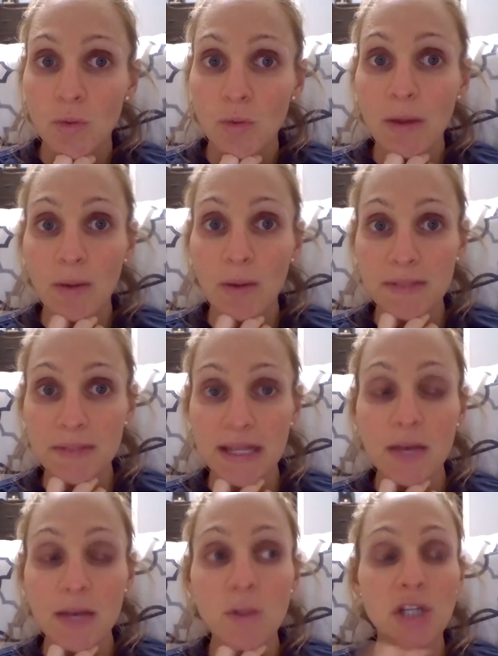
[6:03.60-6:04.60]
my
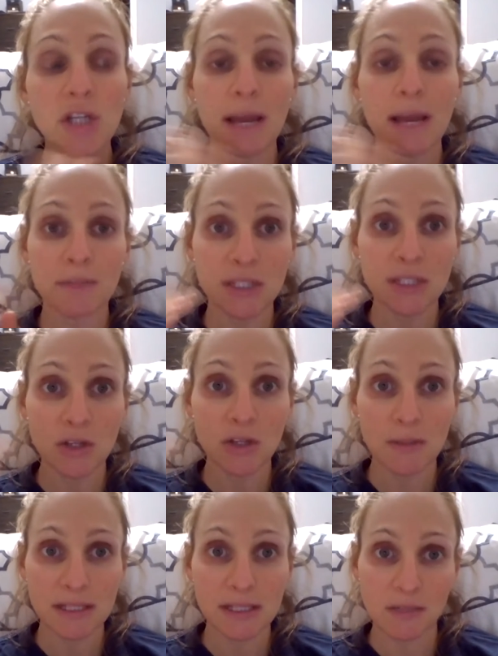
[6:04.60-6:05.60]
website, which I'm still in the
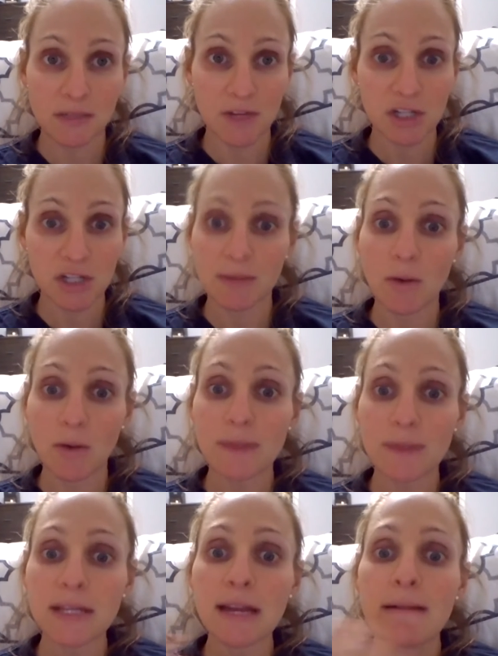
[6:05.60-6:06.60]
midst of finishing my
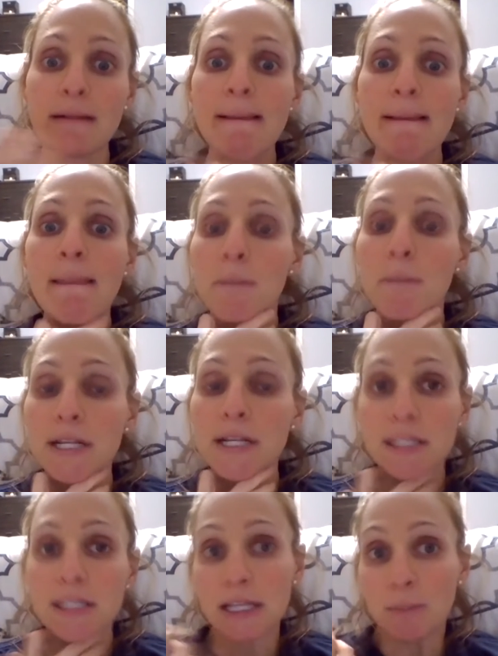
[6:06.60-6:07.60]
website, but
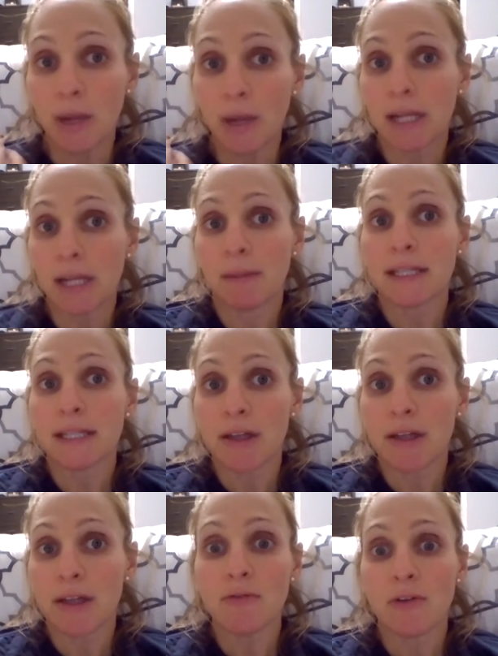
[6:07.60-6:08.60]
it's branding
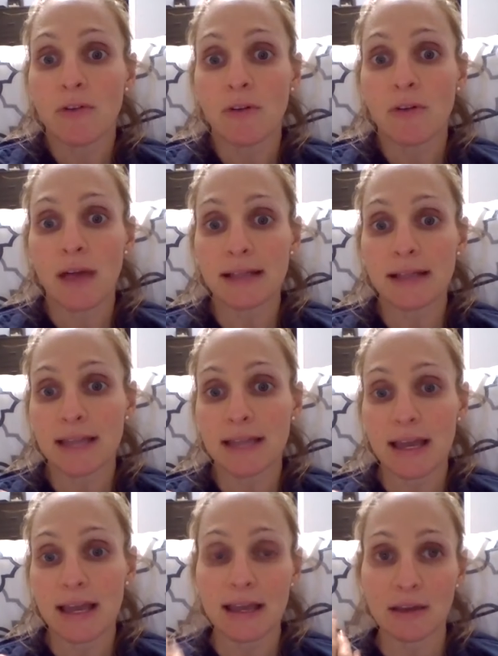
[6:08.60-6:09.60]
myself as
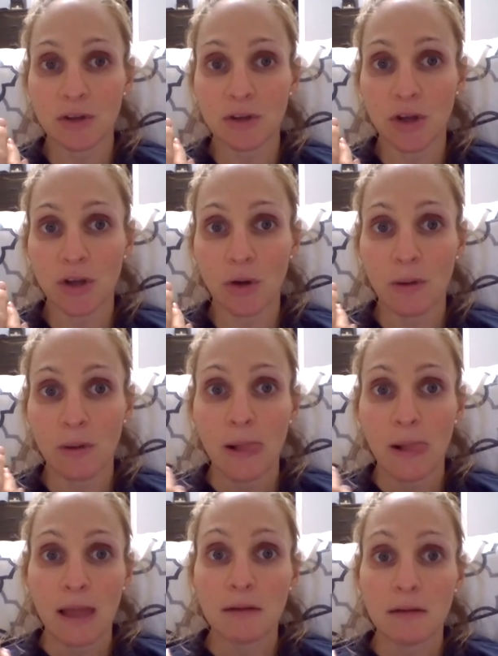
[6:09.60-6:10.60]
a,
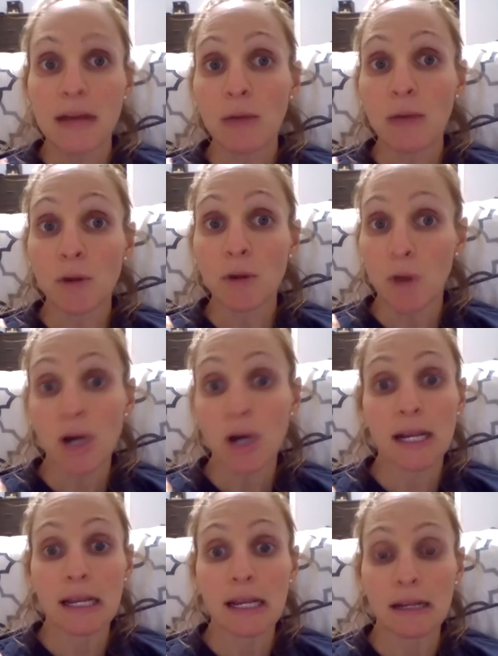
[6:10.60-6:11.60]
network
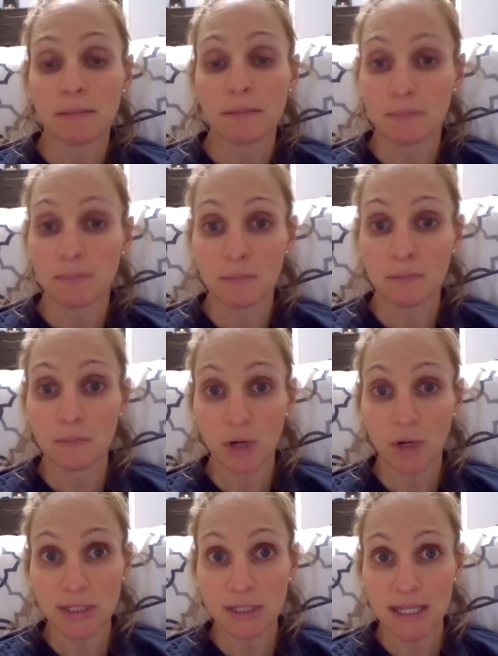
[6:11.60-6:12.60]
marketing
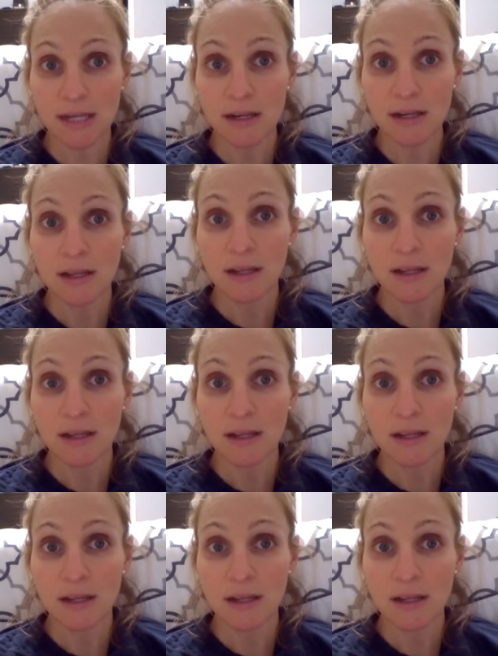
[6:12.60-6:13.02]
person,